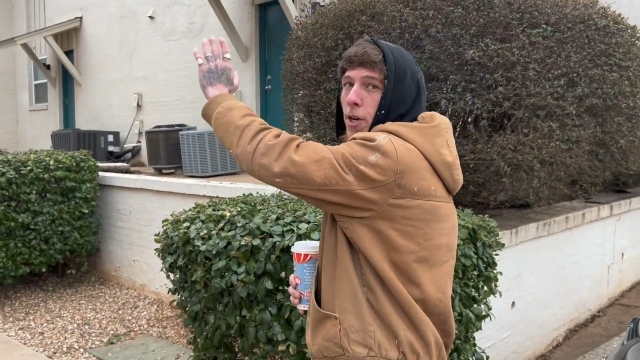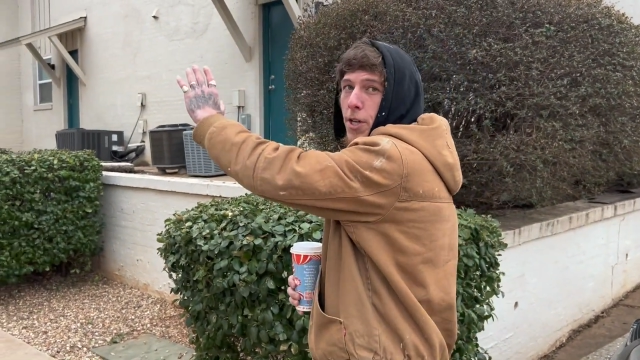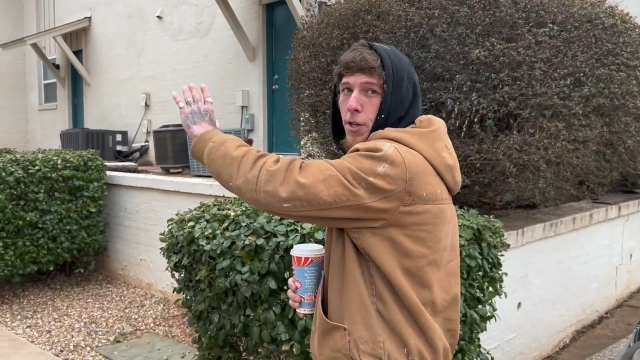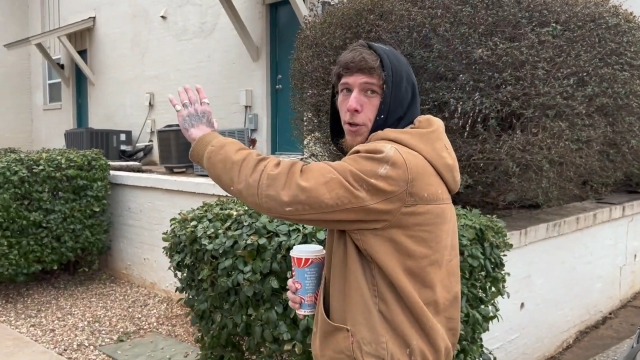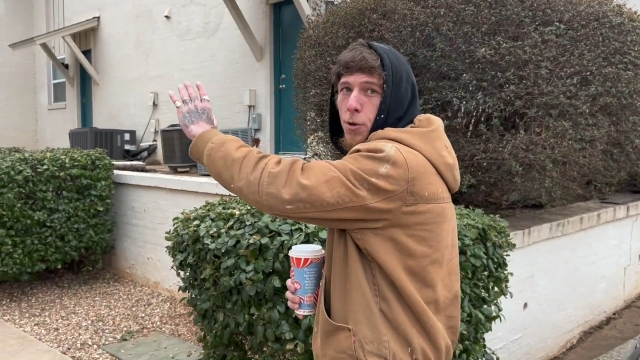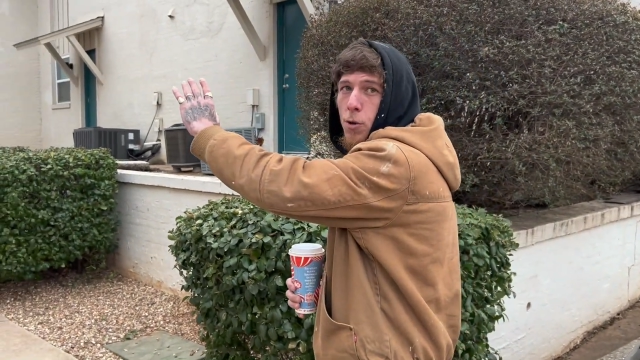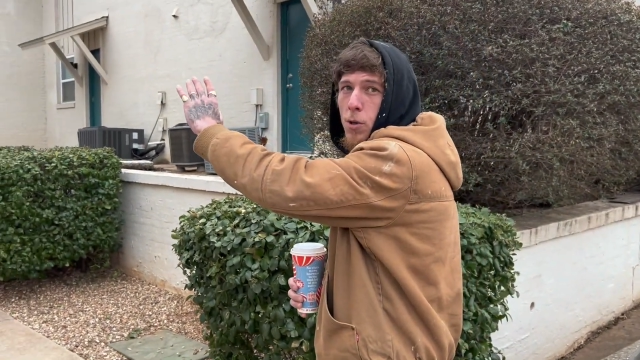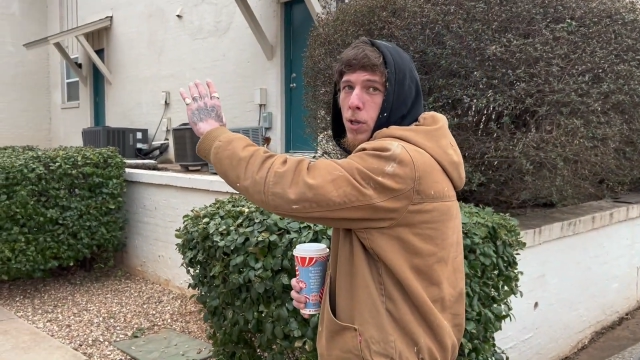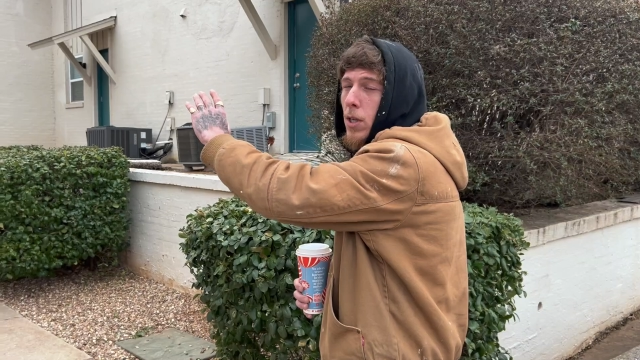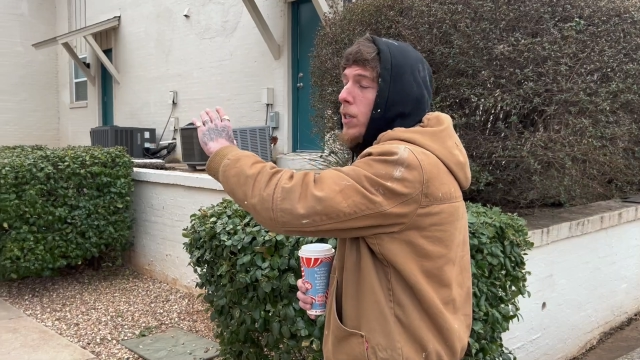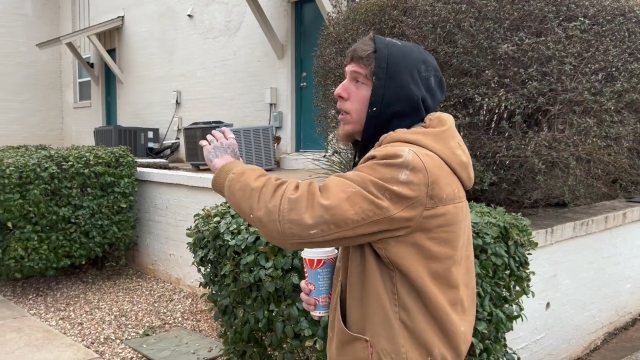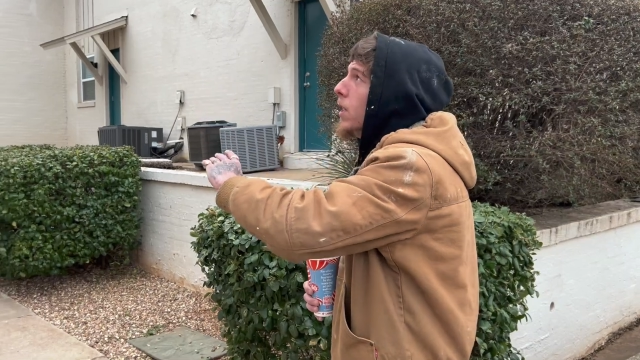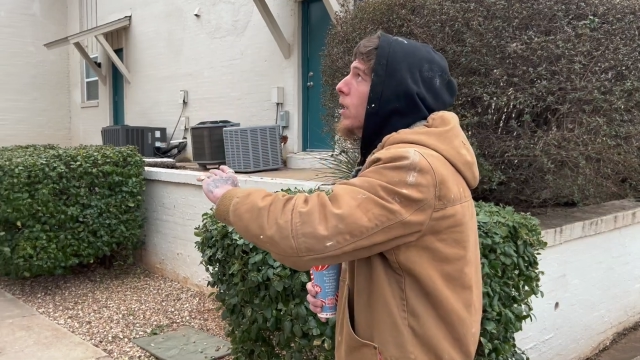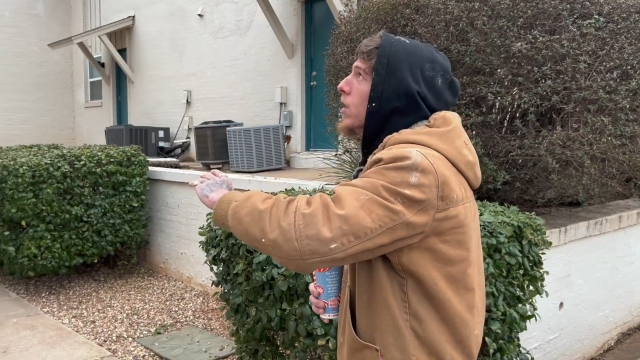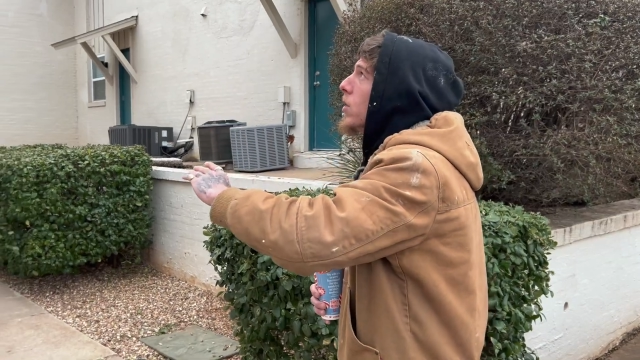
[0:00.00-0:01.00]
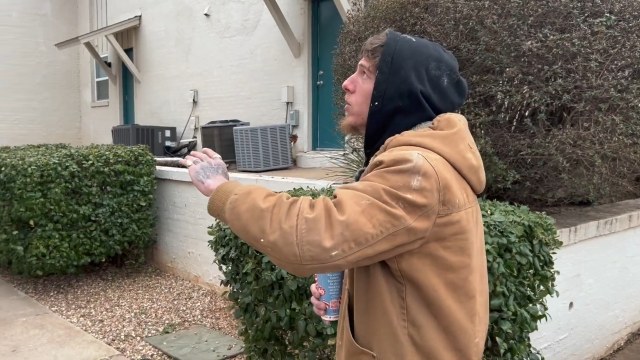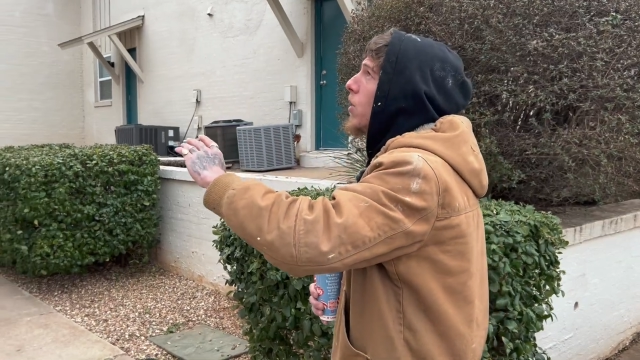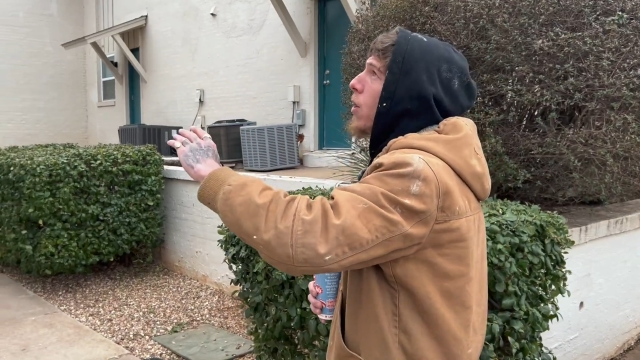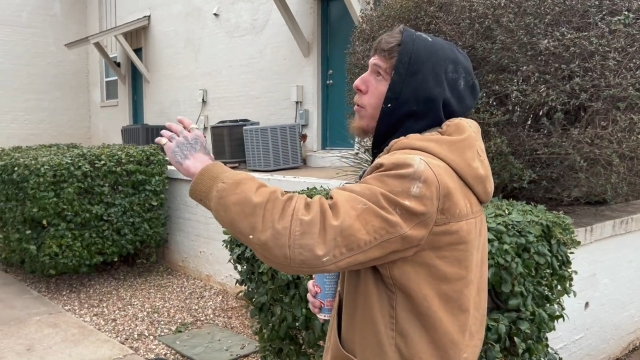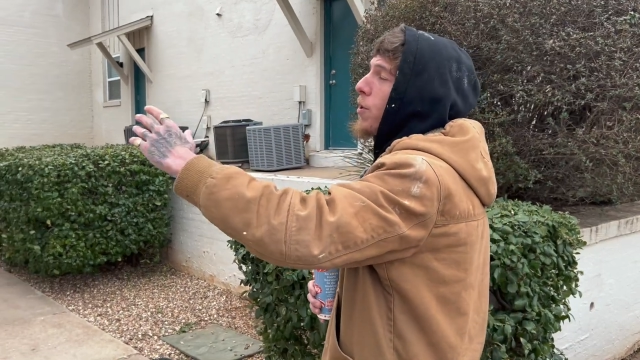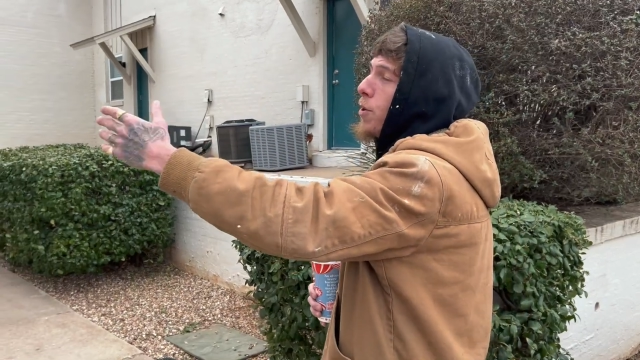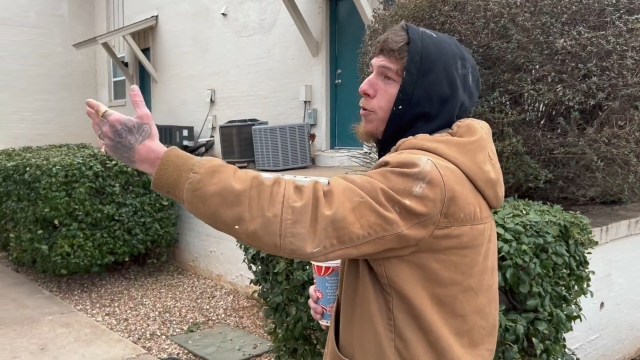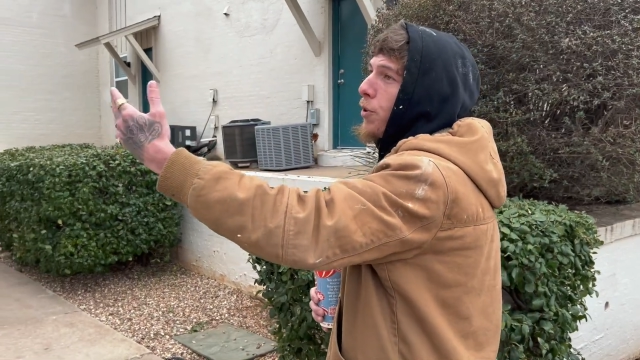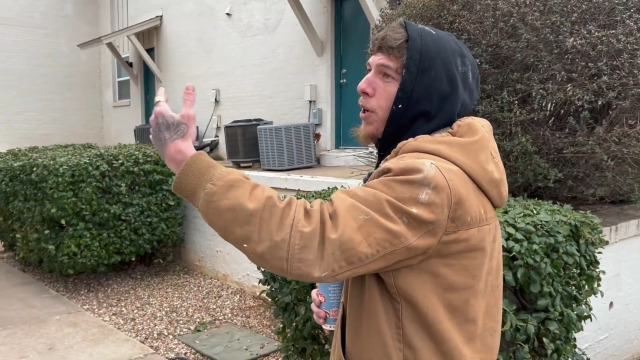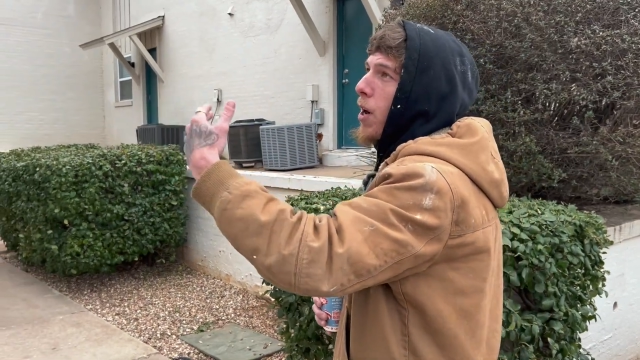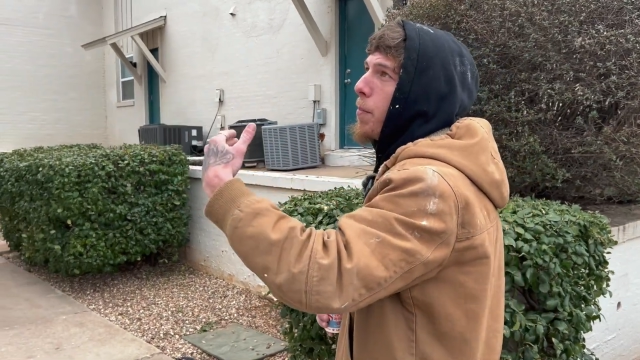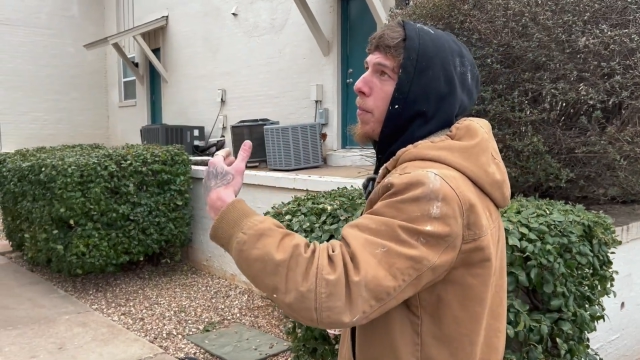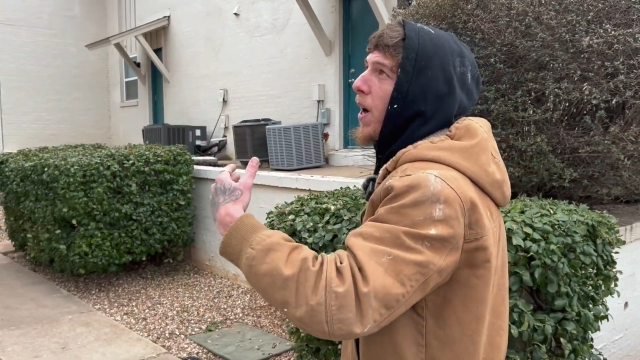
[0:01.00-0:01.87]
of you. So you'd come